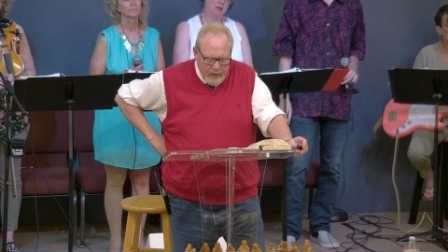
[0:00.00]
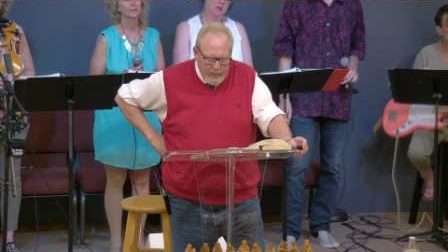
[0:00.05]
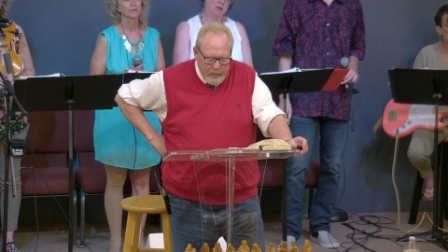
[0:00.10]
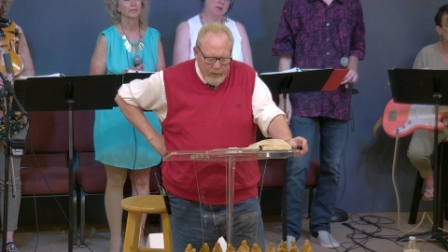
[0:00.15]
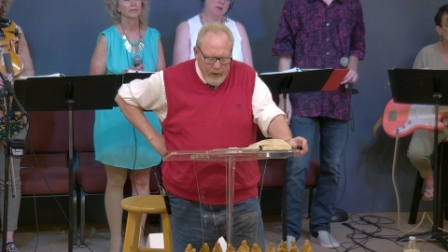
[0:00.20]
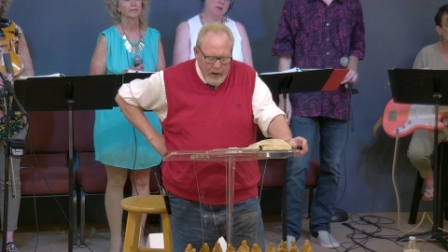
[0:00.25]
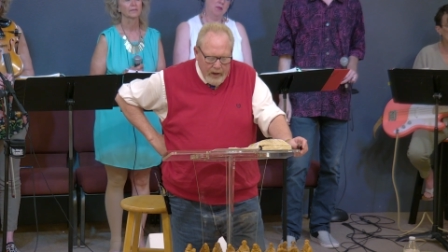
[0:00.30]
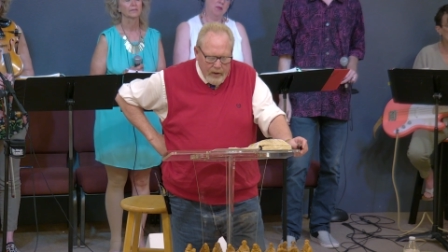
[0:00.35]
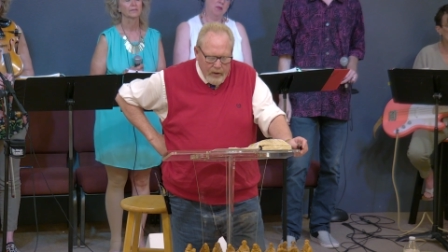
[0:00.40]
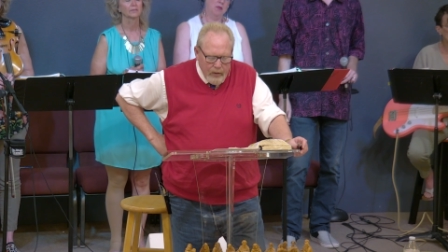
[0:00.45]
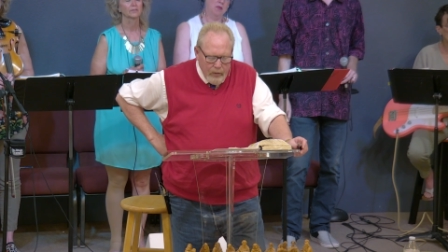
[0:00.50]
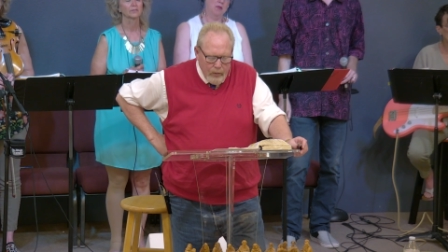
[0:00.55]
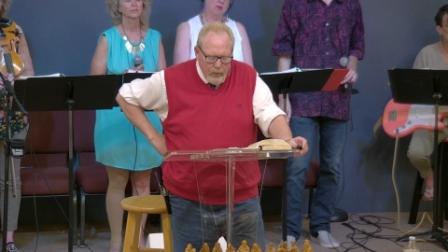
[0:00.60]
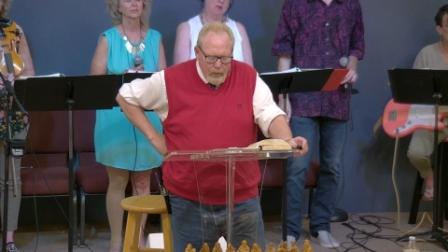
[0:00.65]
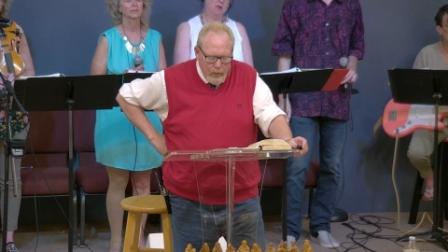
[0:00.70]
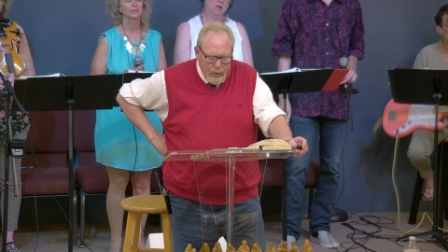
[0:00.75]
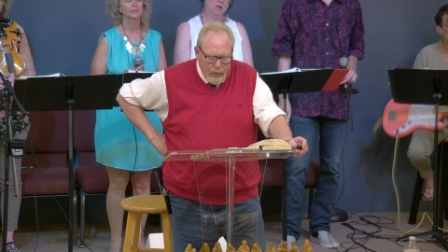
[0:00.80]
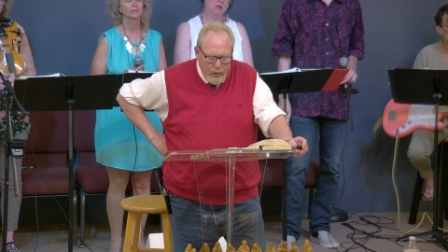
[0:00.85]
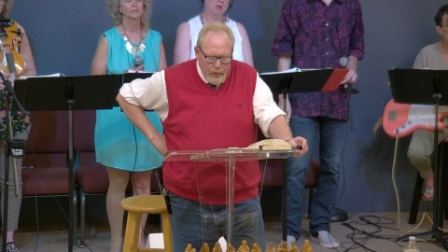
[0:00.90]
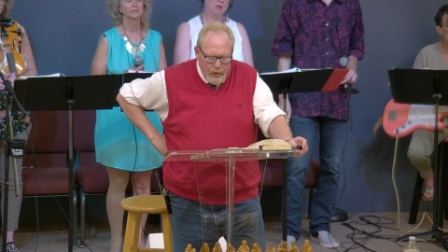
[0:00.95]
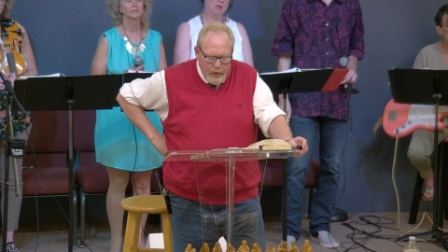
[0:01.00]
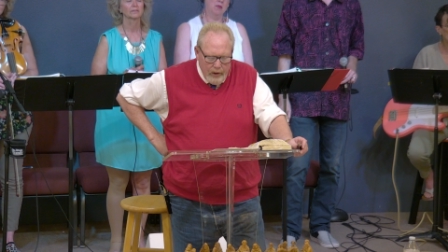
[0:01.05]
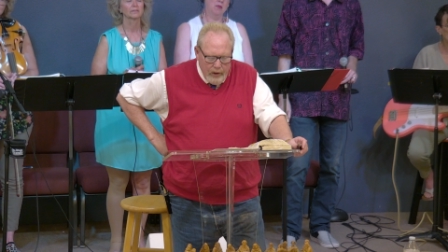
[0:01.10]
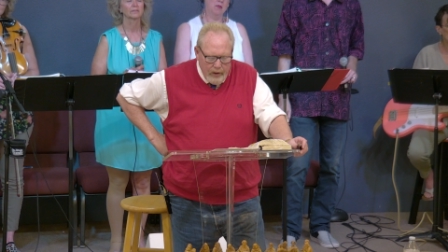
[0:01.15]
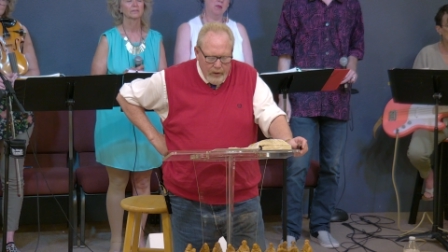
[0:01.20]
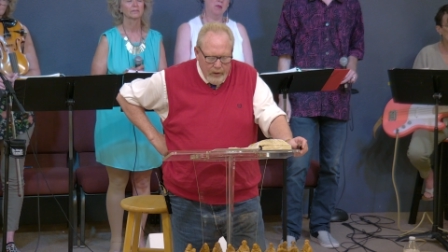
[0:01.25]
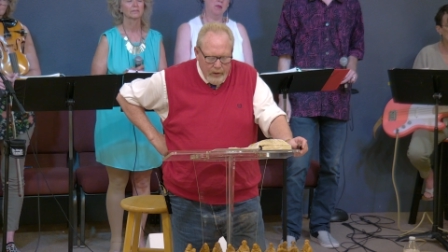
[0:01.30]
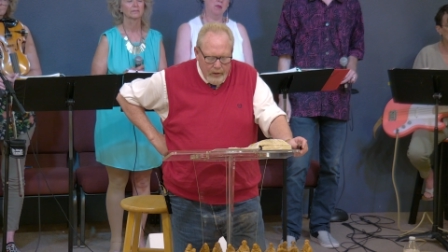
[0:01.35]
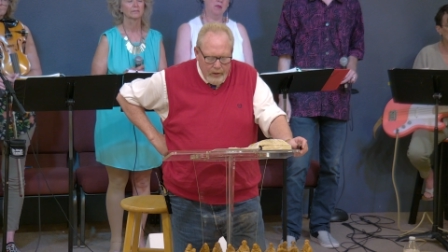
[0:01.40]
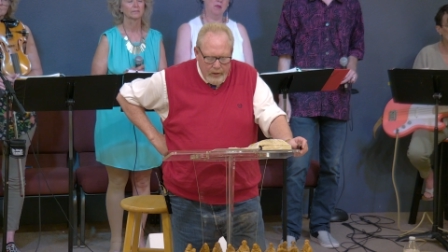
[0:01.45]
I'm thank you, Lord,
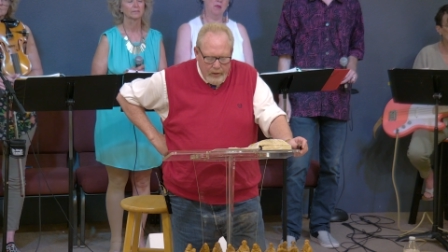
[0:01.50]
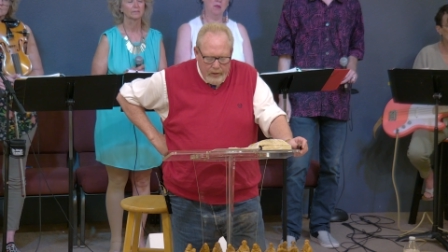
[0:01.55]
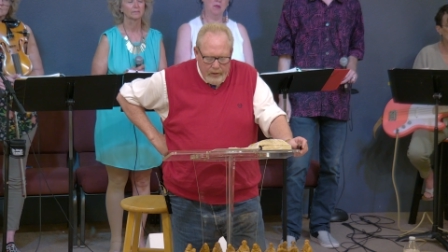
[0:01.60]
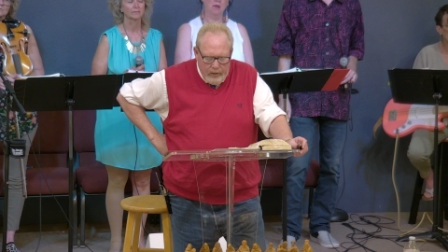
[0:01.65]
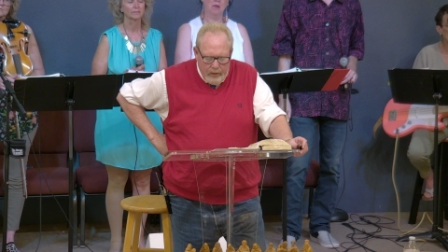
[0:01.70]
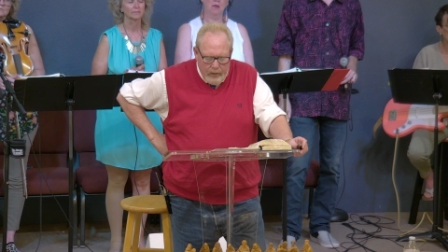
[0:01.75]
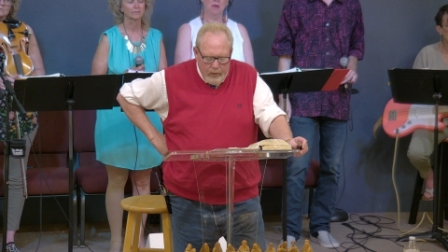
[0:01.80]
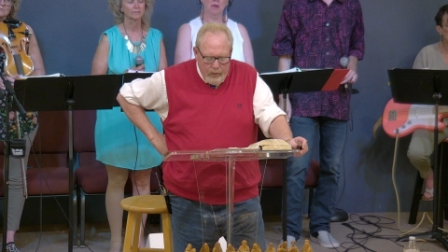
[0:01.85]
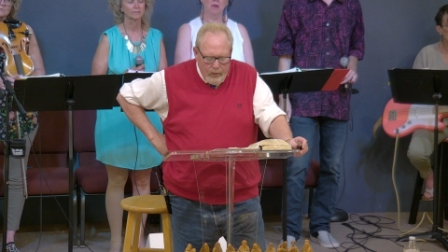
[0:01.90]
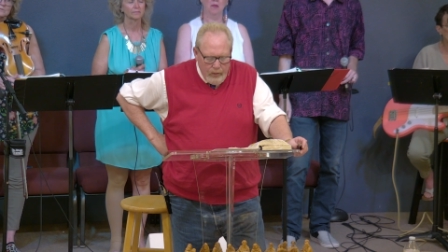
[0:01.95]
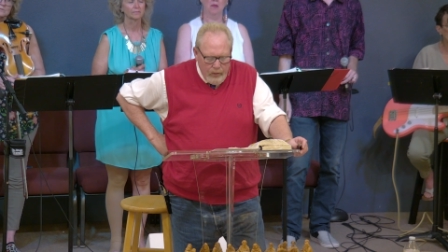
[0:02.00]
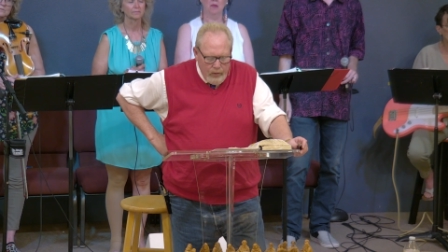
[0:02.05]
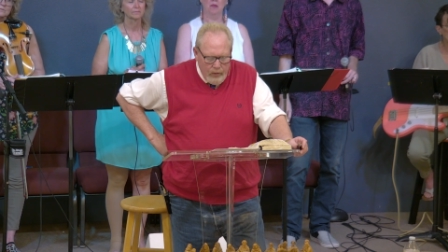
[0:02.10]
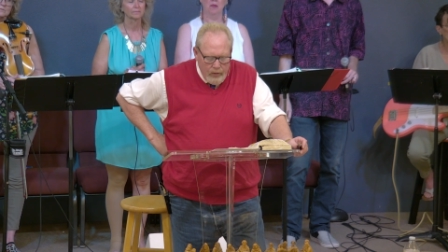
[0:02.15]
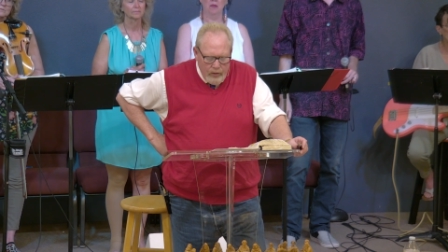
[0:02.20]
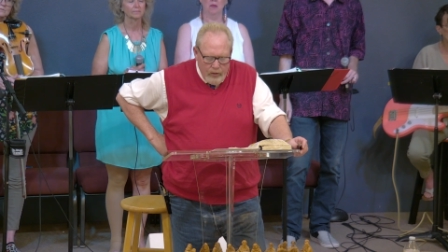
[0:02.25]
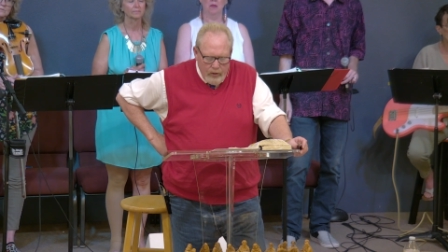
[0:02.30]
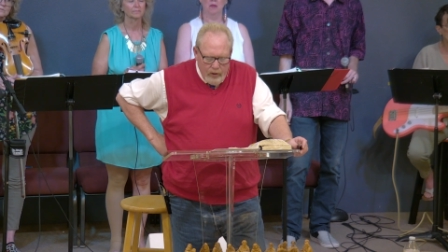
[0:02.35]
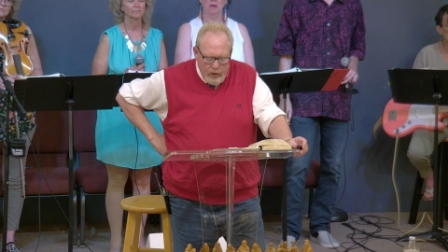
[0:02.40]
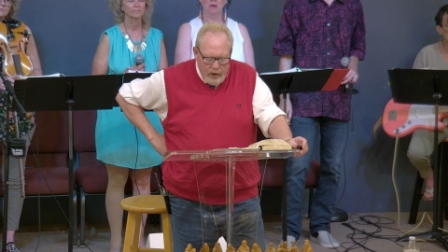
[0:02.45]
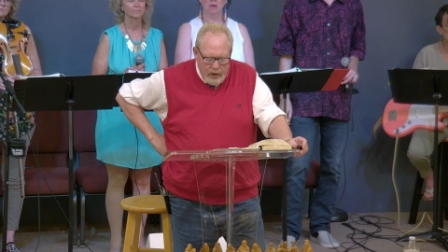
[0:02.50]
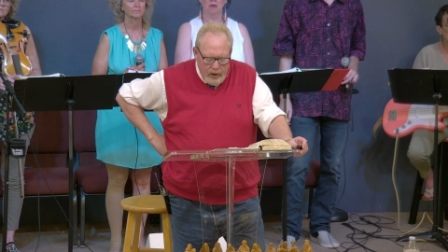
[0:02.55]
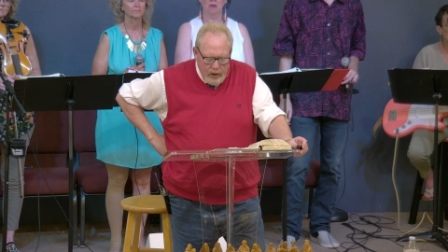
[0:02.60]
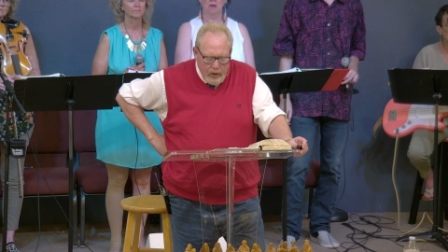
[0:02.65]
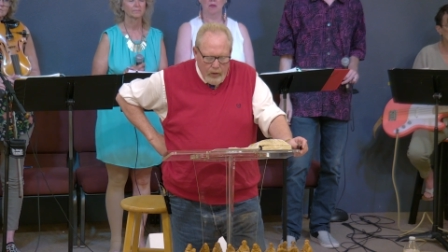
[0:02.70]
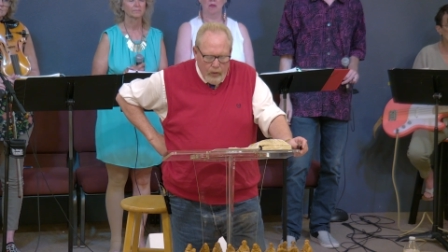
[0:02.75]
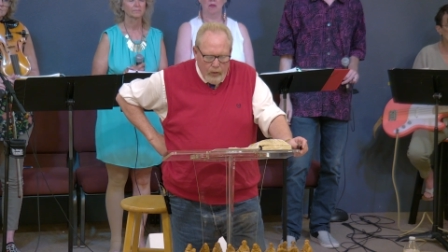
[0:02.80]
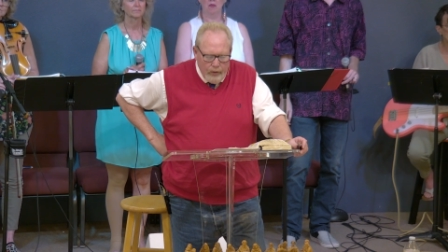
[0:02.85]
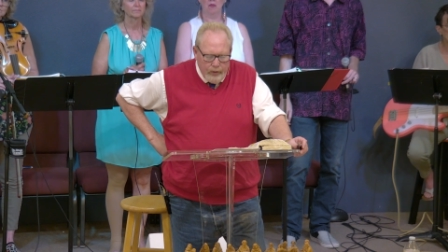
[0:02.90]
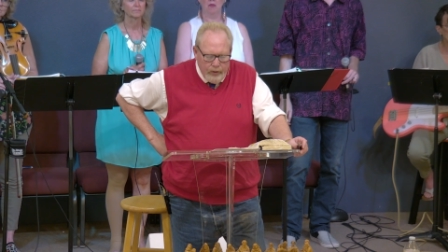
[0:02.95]
that
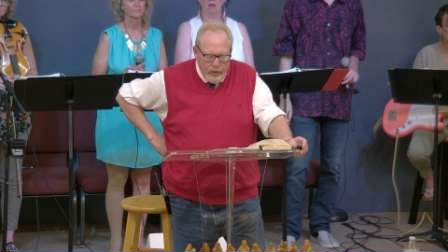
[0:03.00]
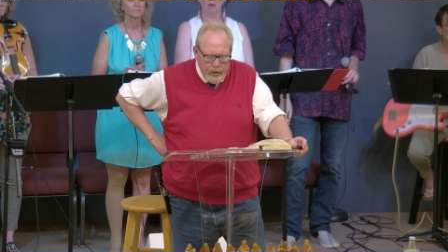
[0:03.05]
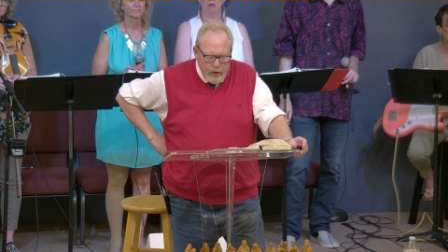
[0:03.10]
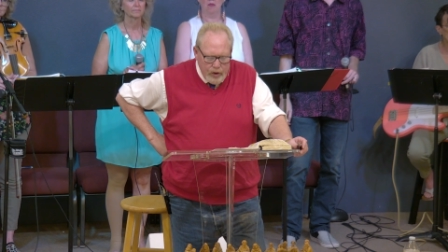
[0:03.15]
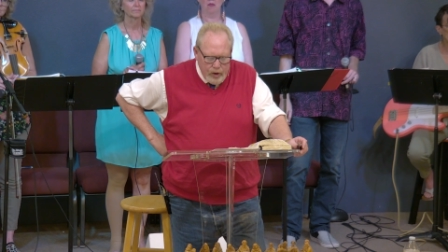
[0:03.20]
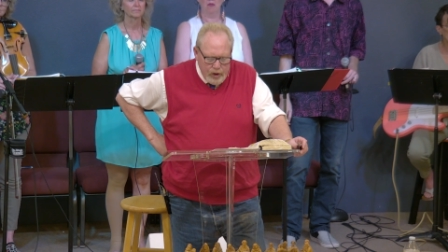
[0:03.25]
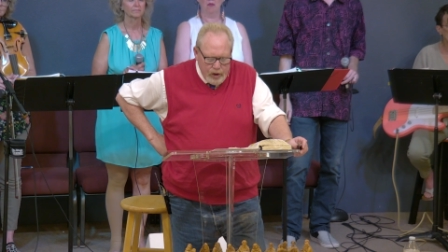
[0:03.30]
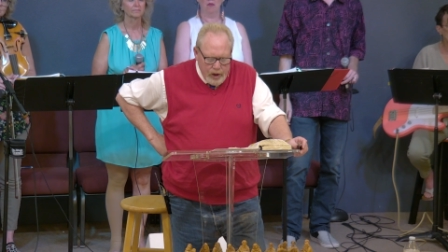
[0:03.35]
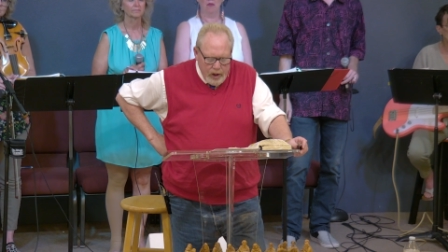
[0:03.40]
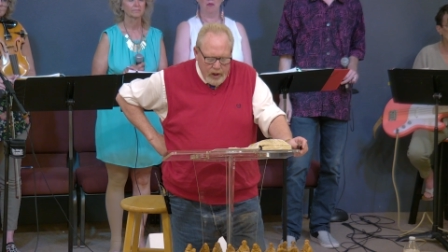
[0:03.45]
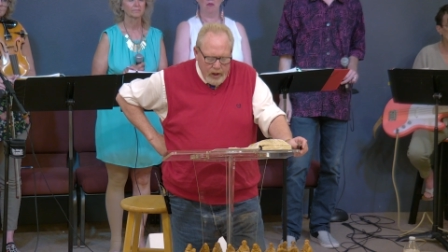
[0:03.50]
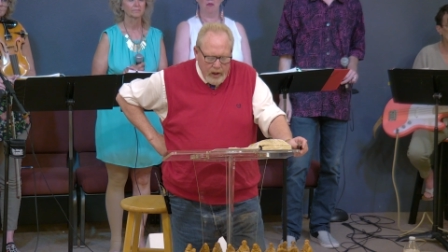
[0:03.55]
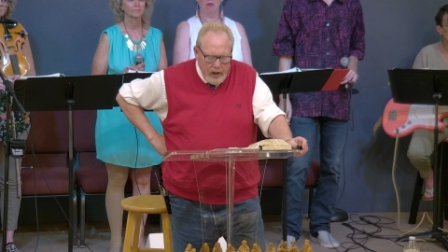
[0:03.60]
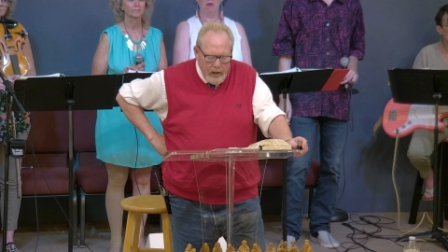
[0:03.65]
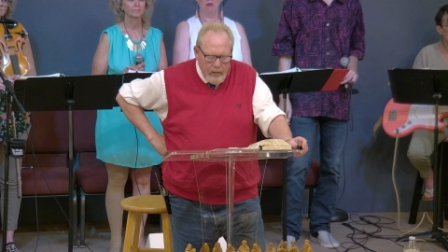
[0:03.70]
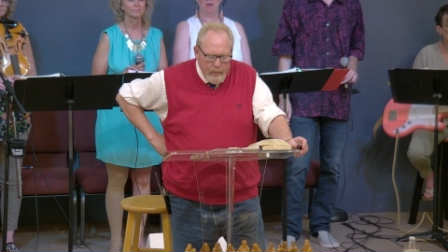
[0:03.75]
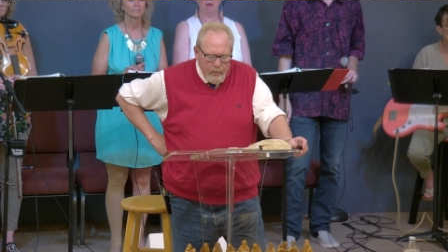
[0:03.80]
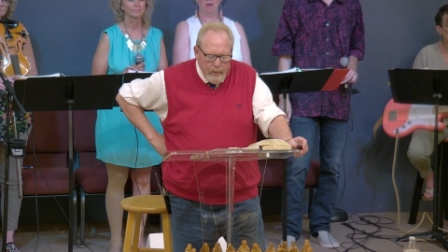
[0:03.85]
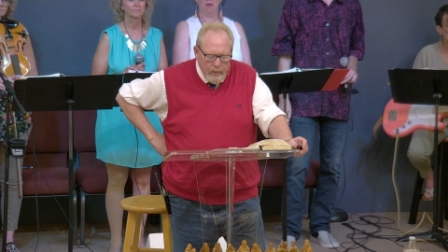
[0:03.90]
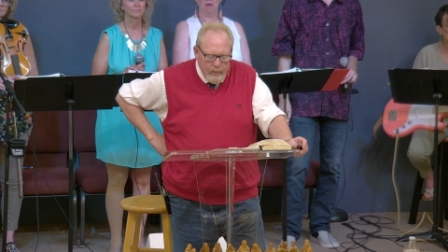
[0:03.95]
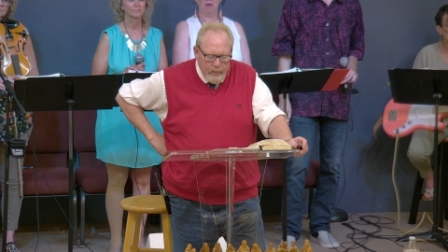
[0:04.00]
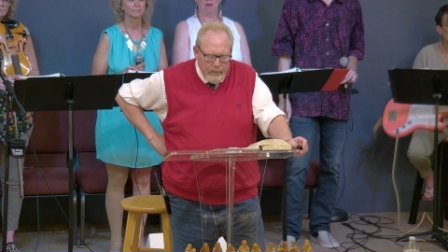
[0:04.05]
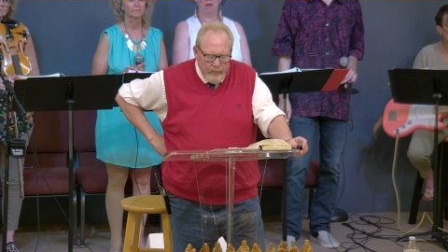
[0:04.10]
guilt and shame